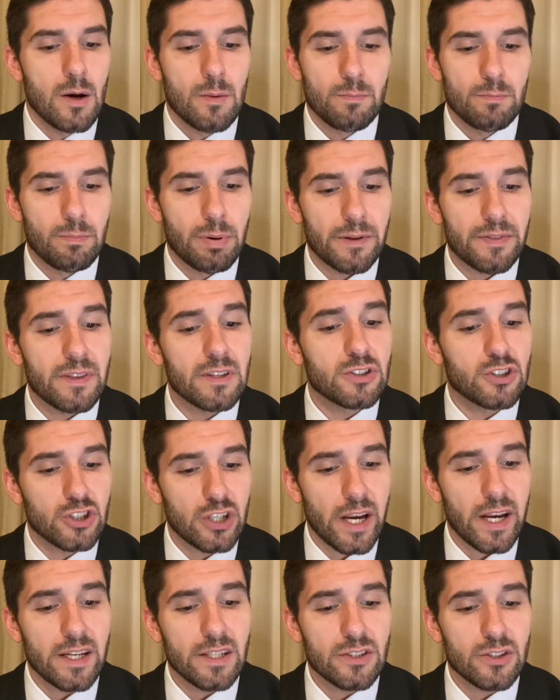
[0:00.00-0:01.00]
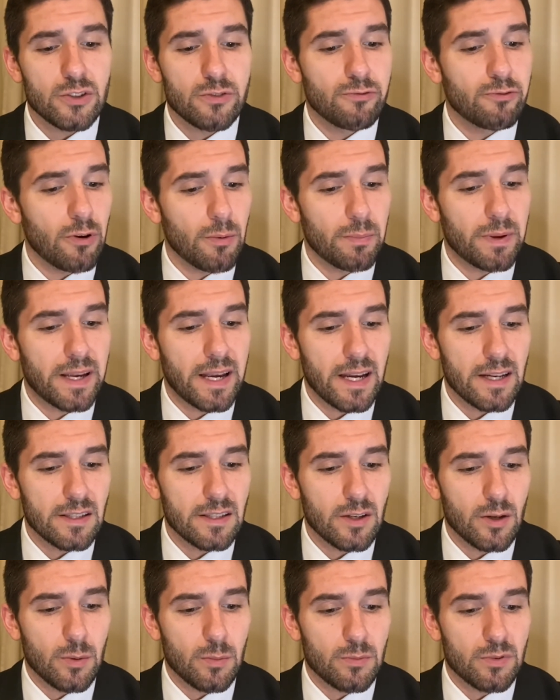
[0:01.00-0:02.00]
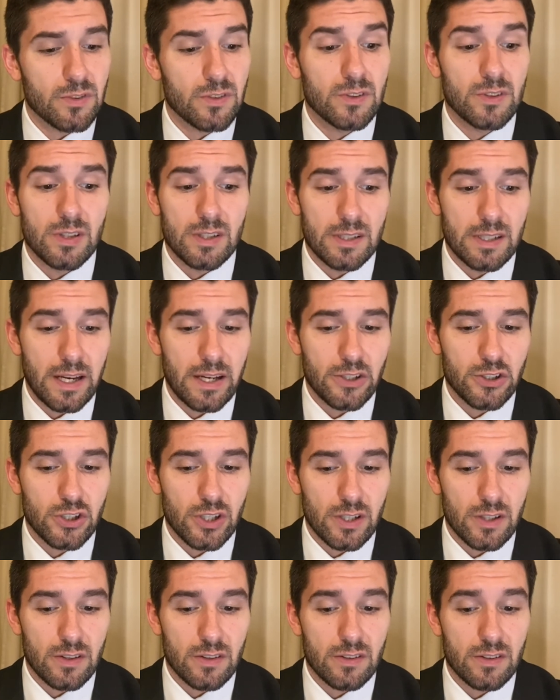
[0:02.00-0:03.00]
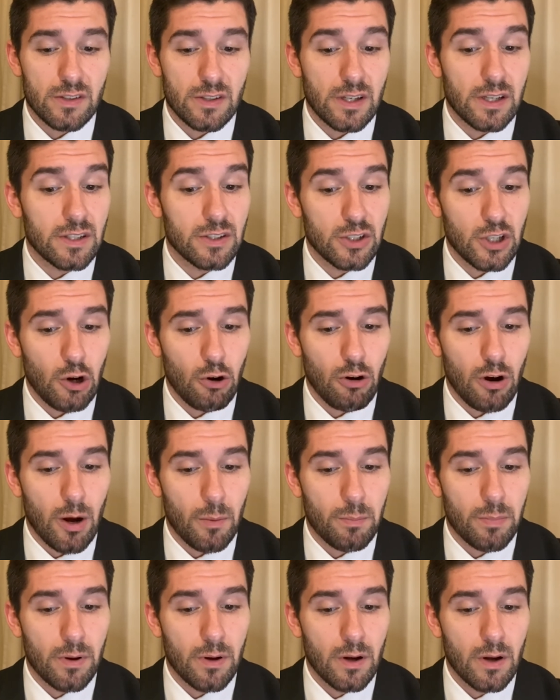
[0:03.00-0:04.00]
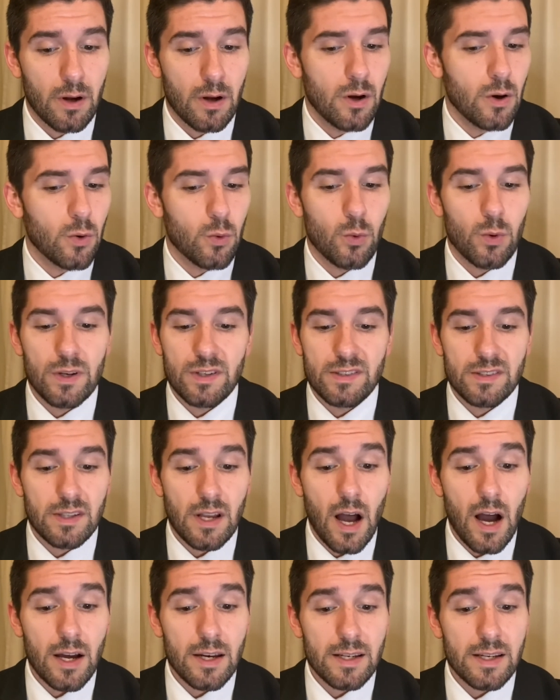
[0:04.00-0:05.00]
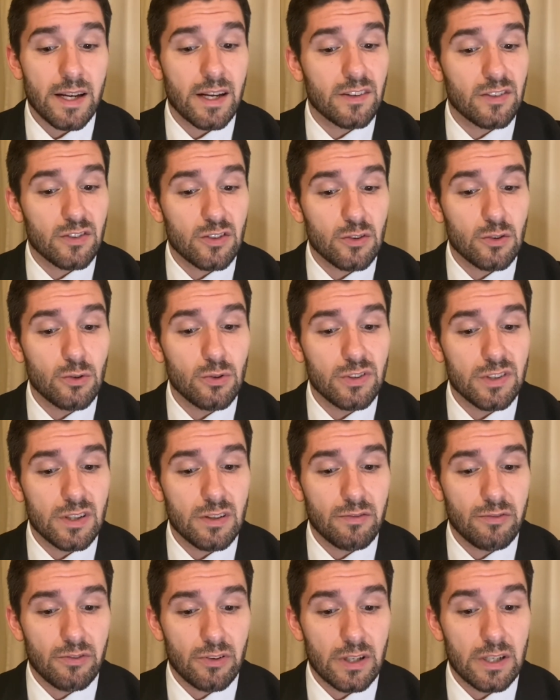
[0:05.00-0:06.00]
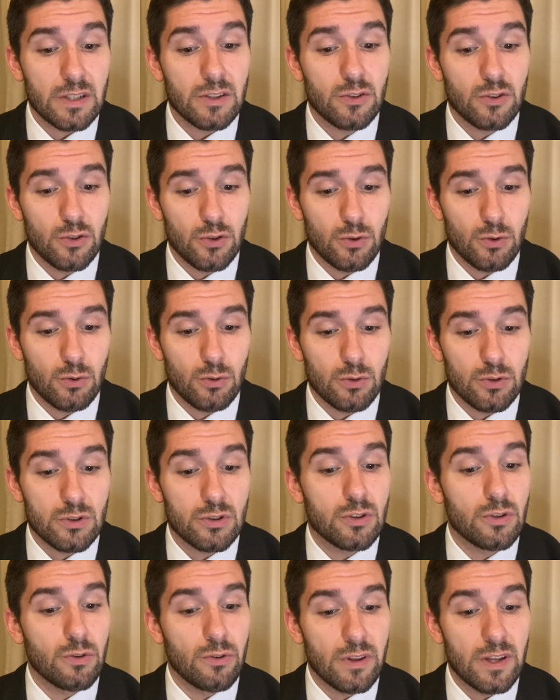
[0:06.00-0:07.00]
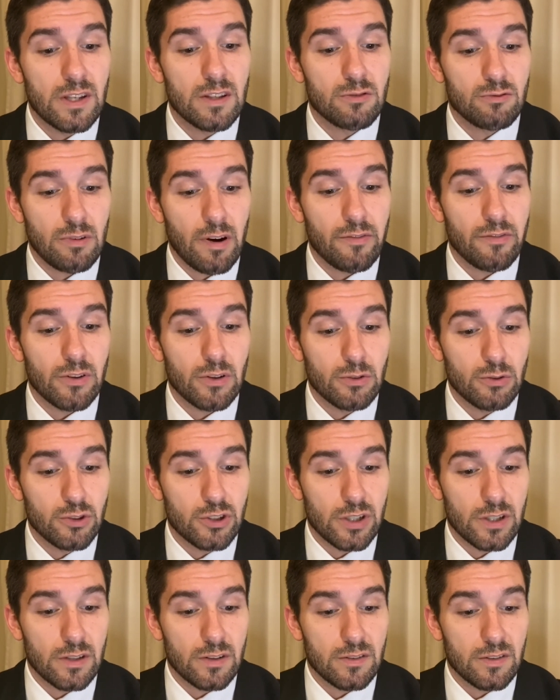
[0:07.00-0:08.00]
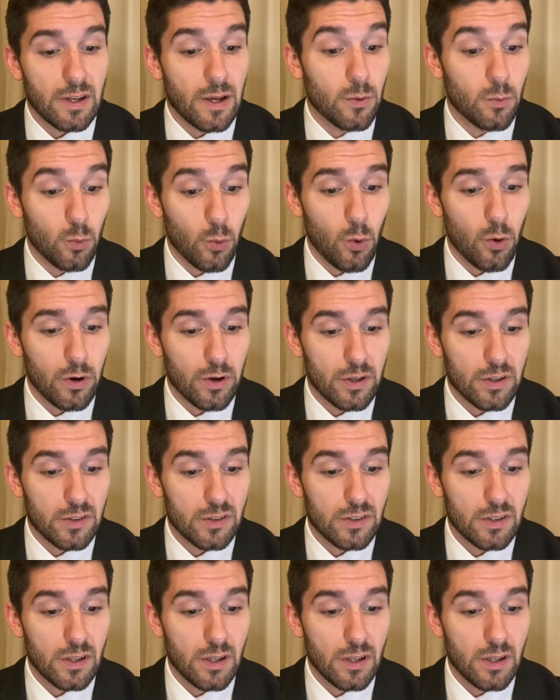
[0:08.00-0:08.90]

But the change from kingdoms to nations in Europe was not exclusively due to these revolutions and wars.